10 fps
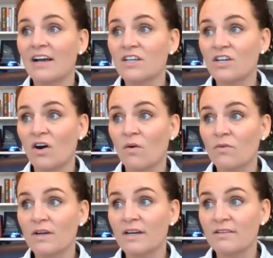You know,
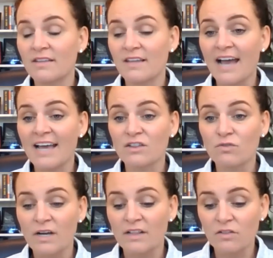
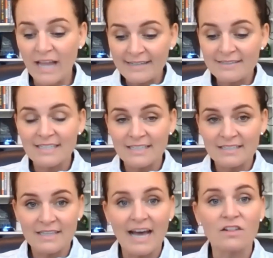it
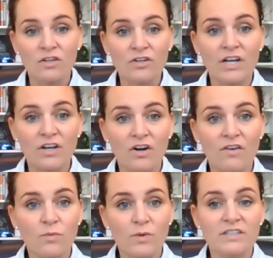lessened that learning
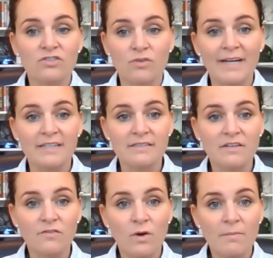curve really
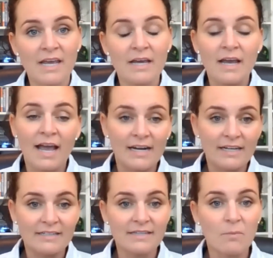tremendously for me, and
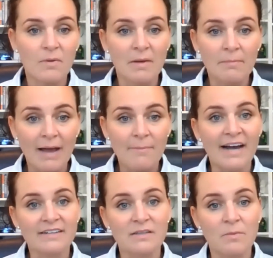it is helping me buy
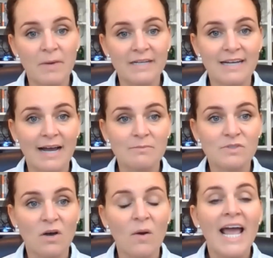back some of my time.
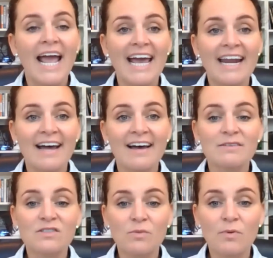So Anna,
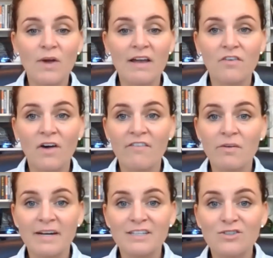super grateful.
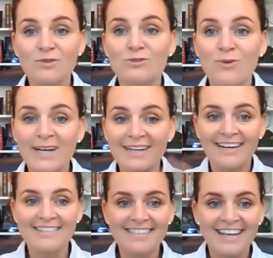Everybody who joined
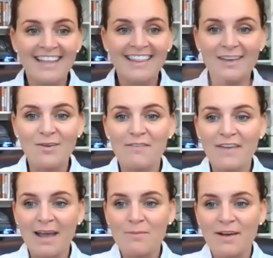us, thank you. I
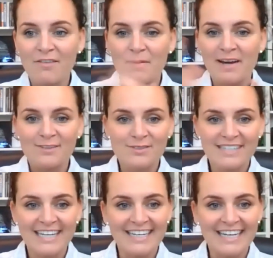have everybody who's
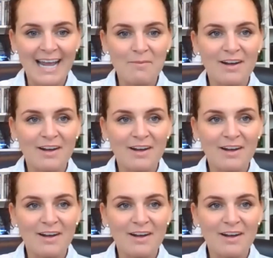hidden camera.